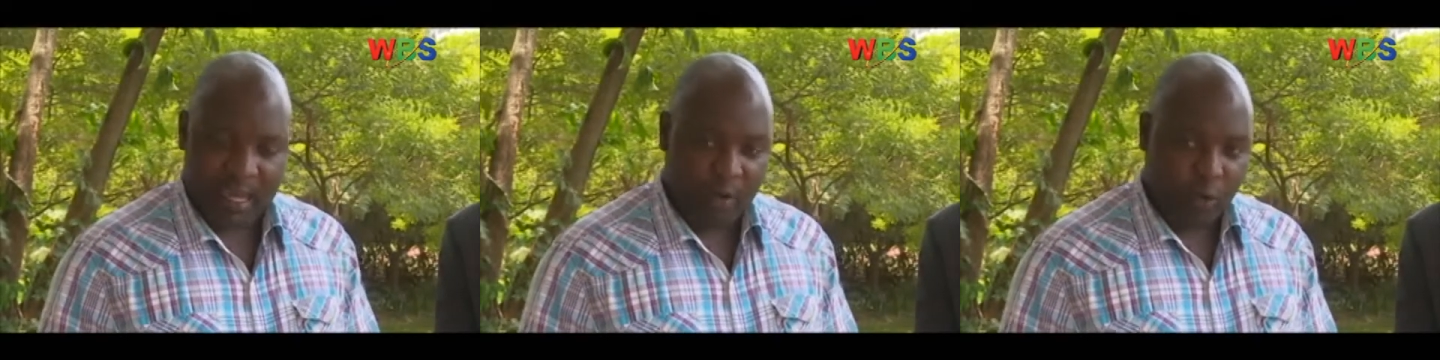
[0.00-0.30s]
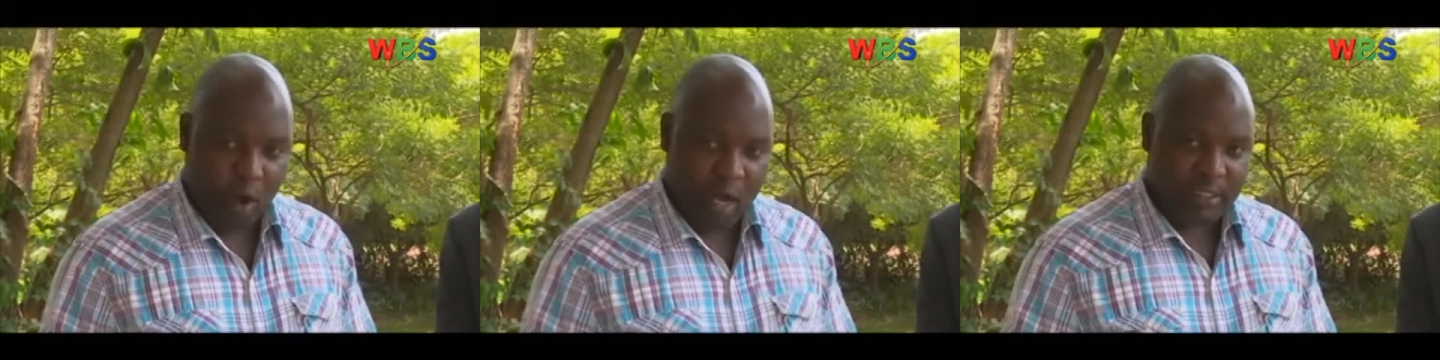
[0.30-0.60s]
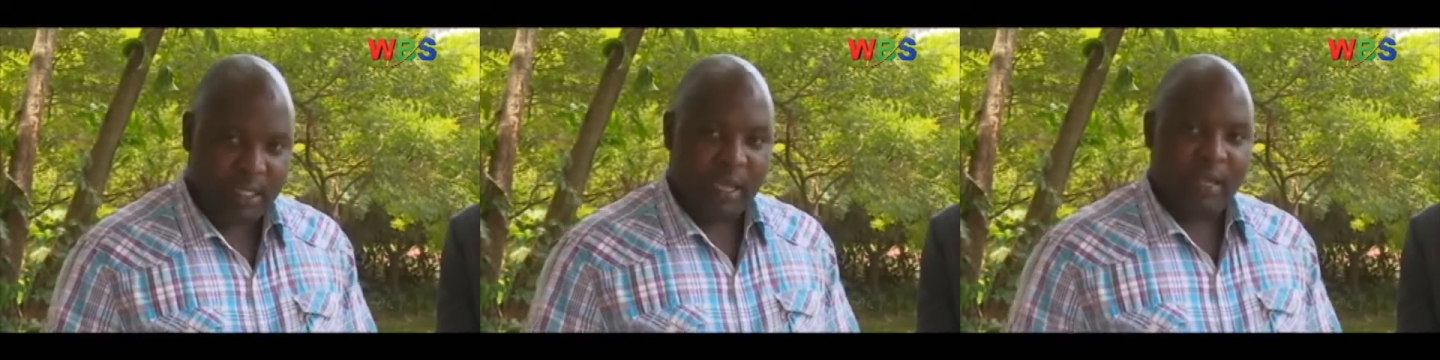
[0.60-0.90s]
That
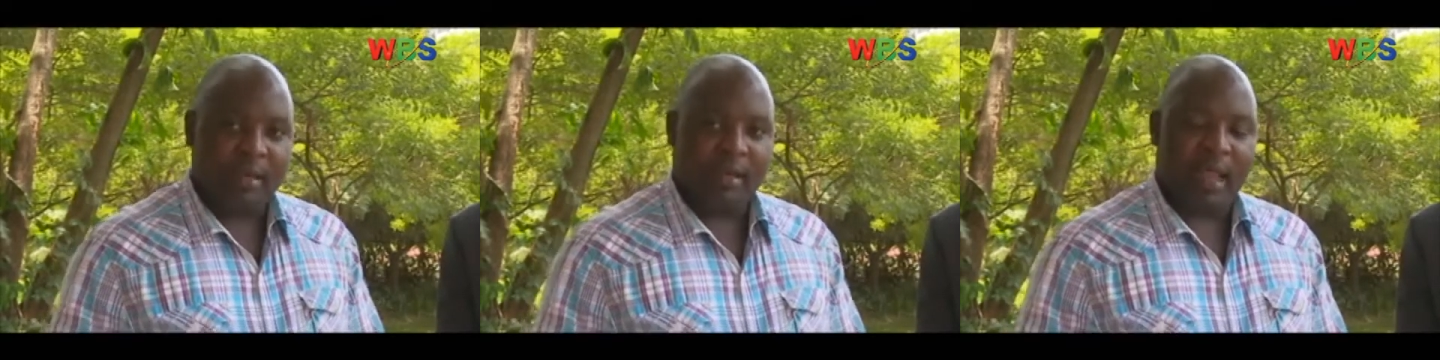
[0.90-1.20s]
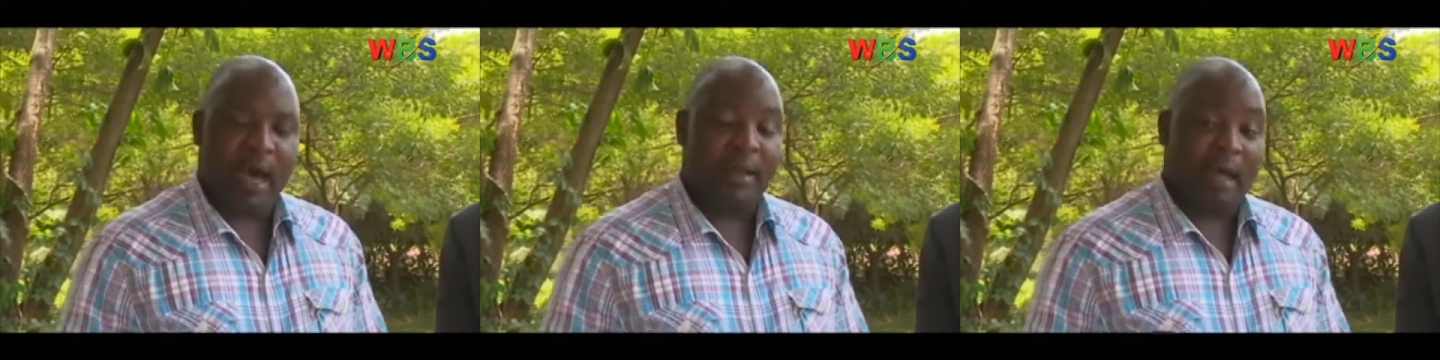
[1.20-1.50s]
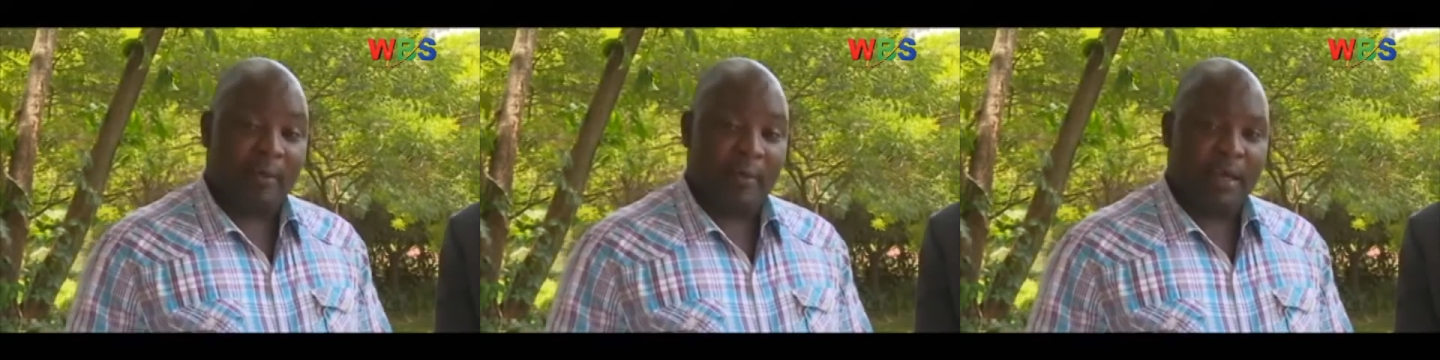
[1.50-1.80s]
was none
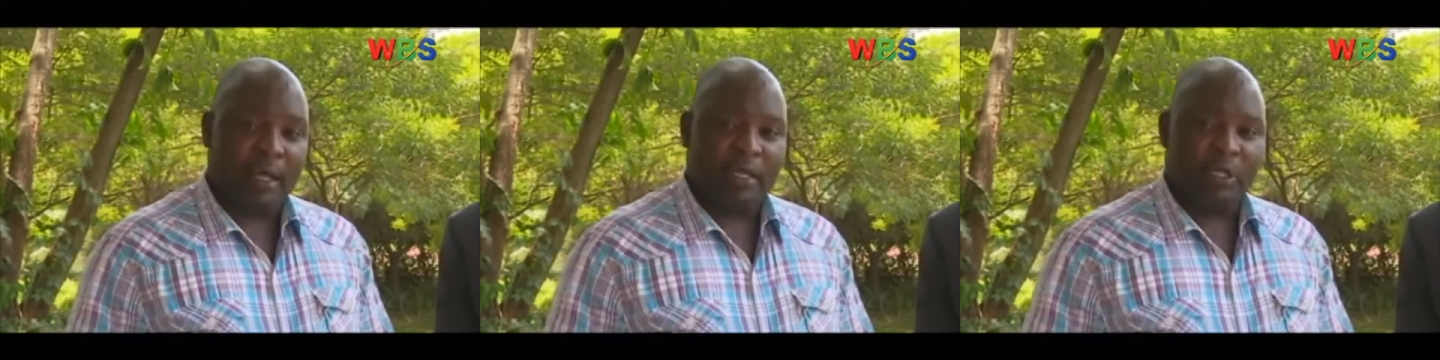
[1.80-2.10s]
other than